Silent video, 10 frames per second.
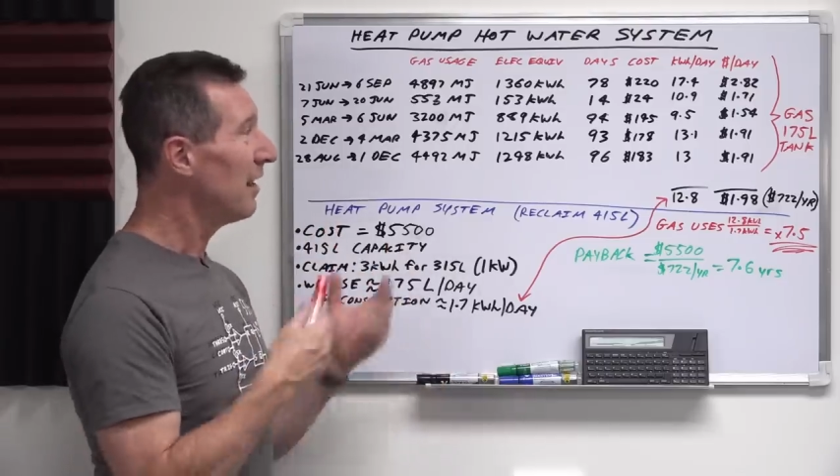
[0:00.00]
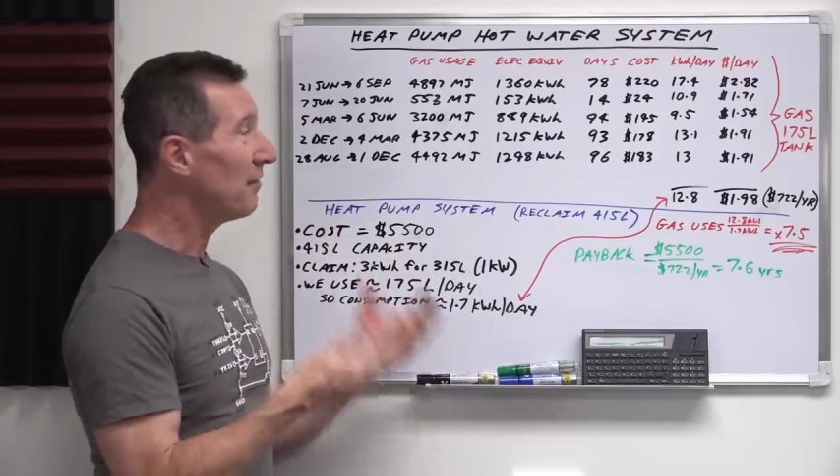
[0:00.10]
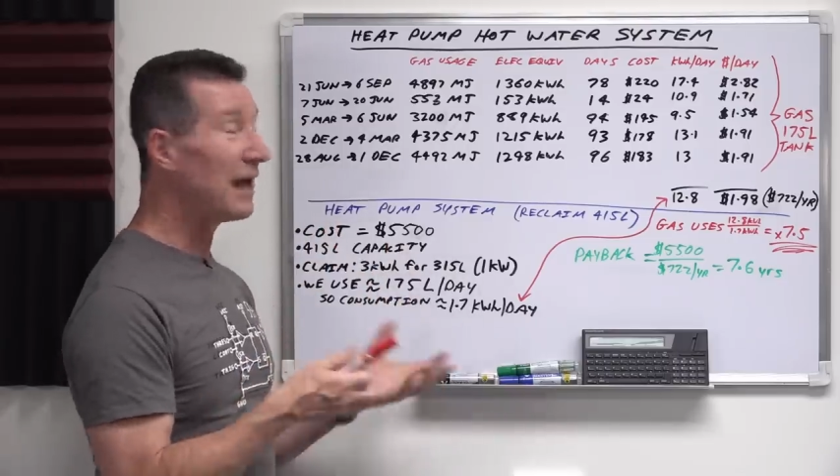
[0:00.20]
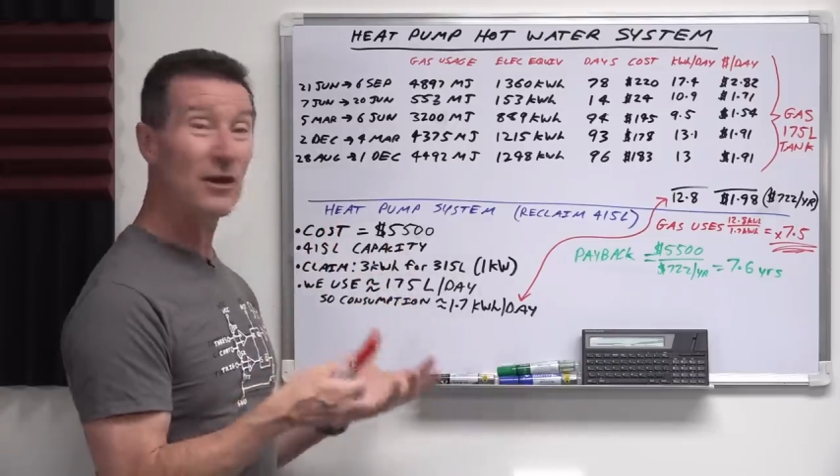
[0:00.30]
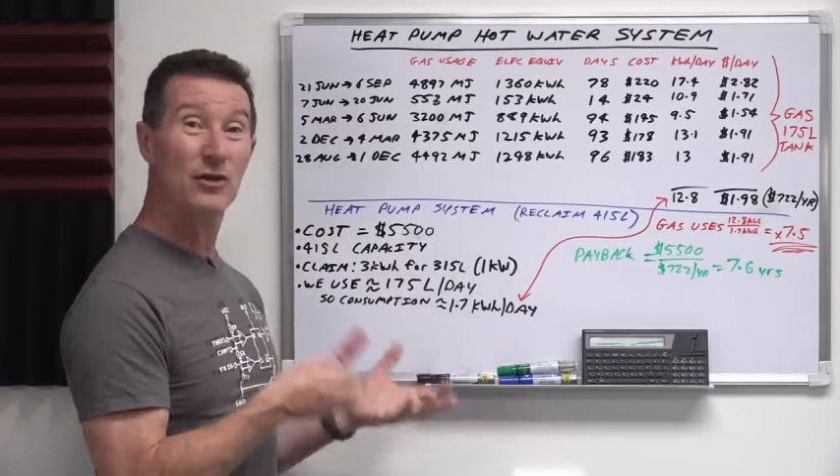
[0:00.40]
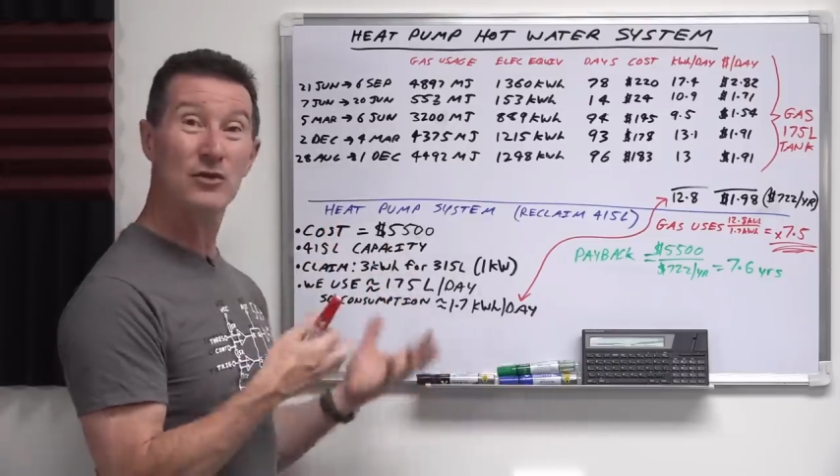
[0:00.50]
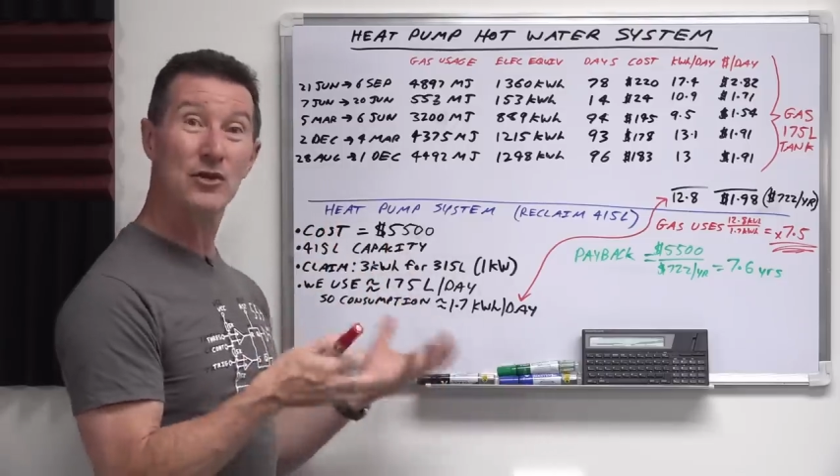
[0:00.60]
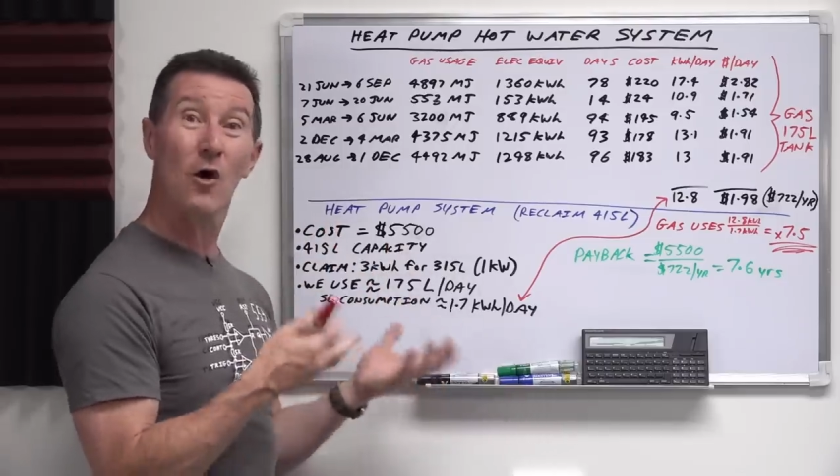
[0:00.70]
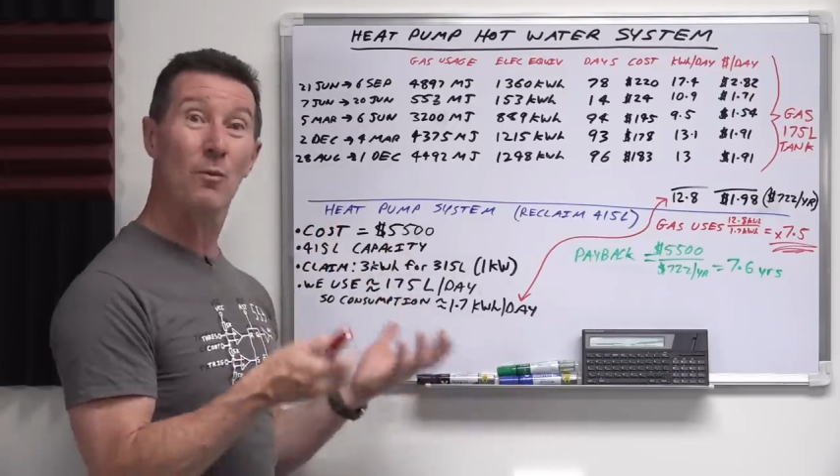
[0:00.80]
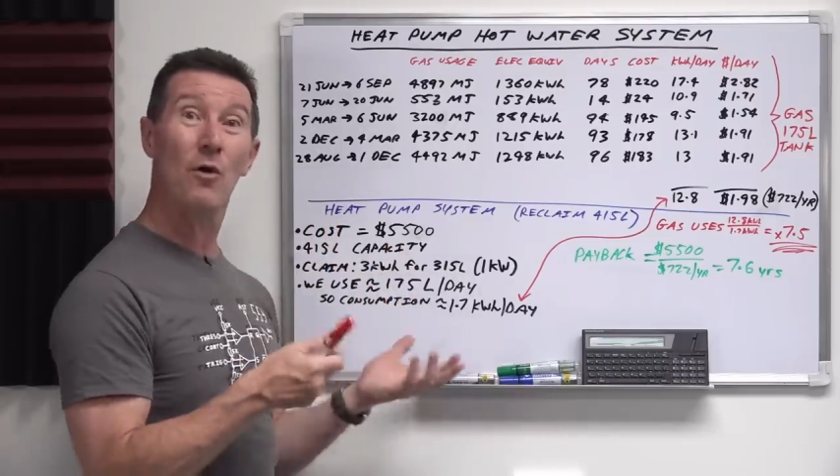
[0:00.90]
They don't use
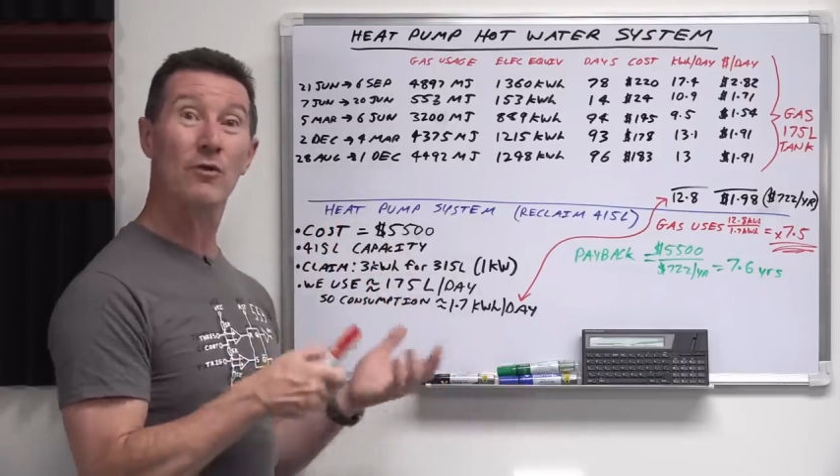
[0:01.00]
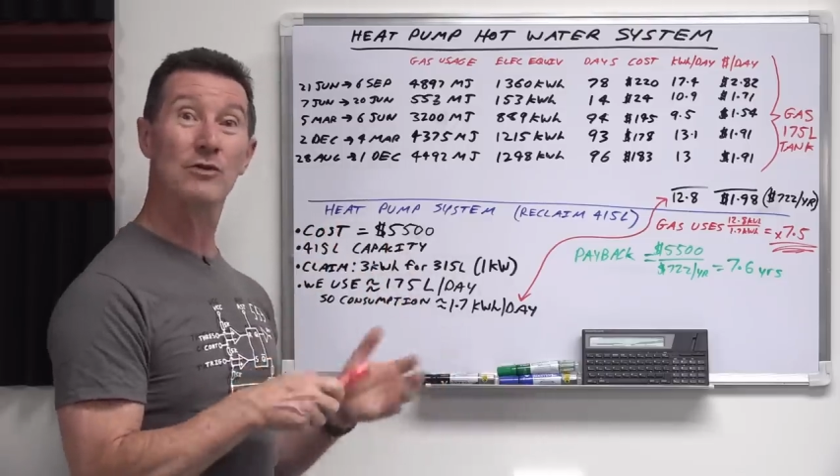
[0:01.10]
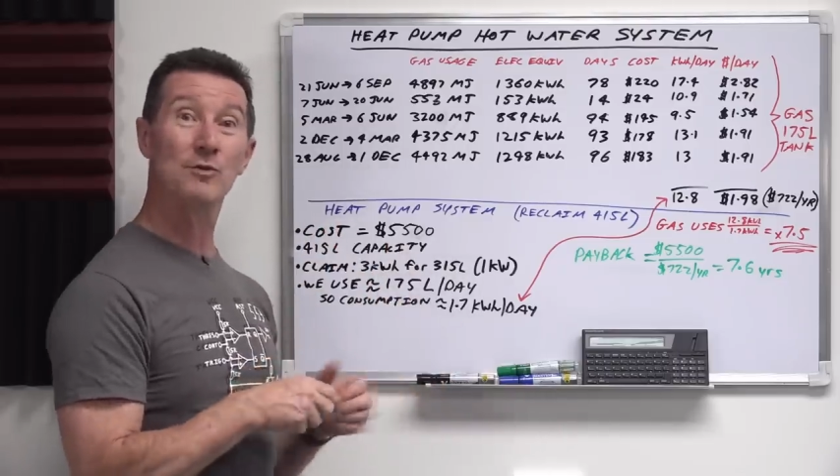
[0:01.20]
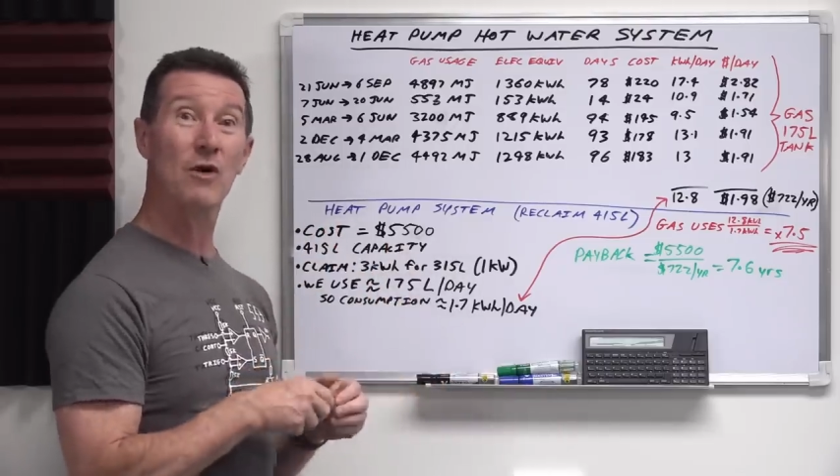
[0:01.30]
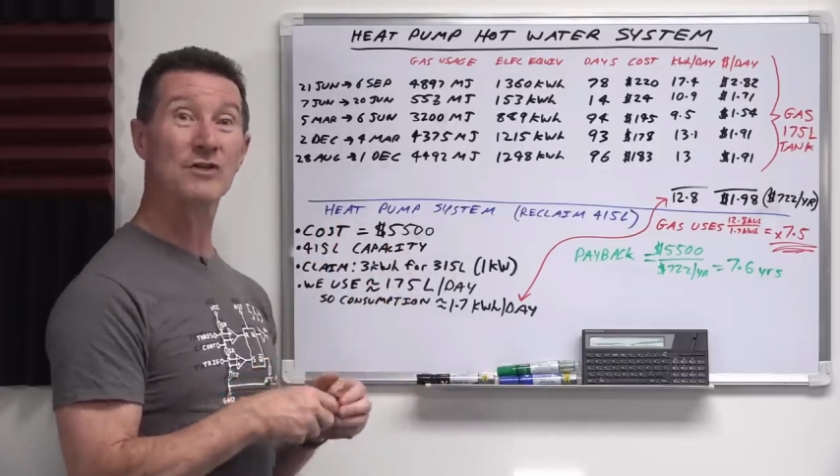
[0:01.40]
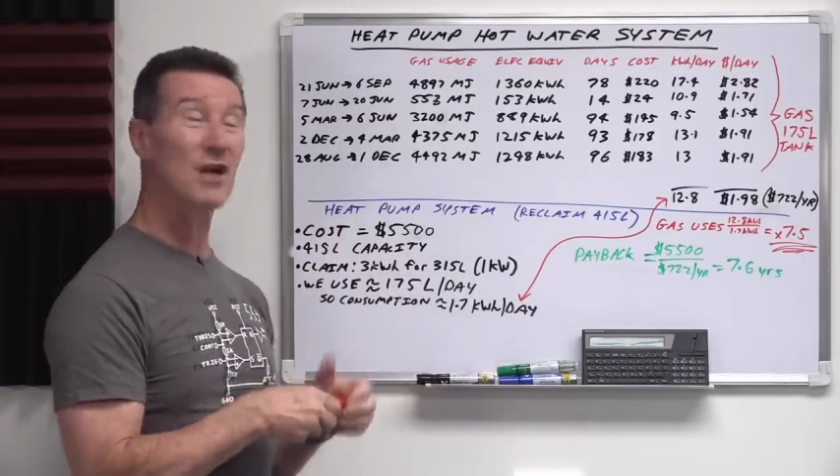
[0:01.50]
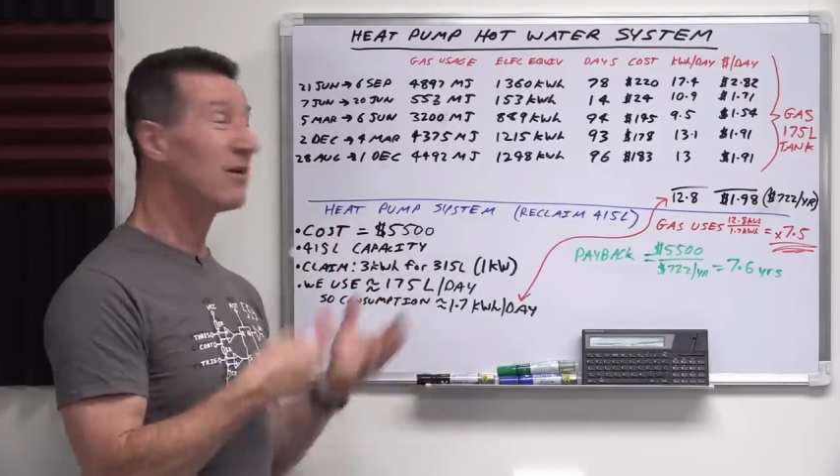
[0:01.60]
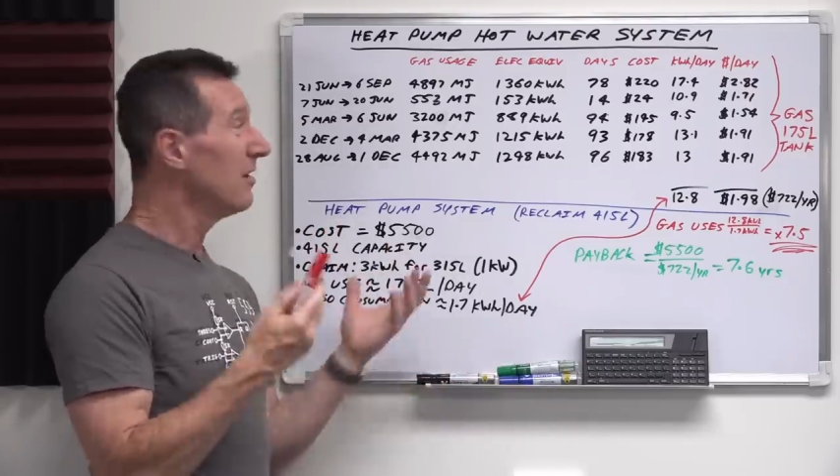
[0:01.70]
hot water as well, so